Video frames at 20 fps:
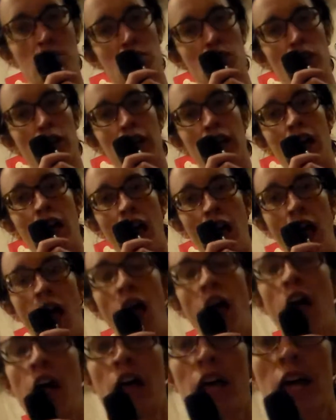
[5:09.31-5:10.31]
I'm sorry,
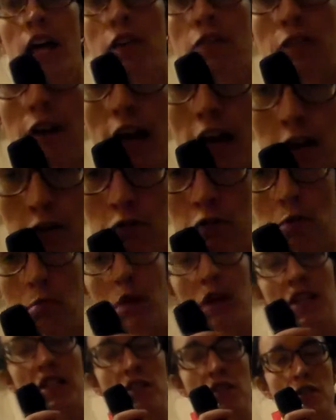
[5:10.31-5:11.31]
if
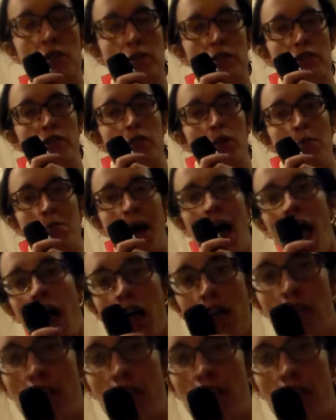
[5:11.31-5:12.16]
everybody steals from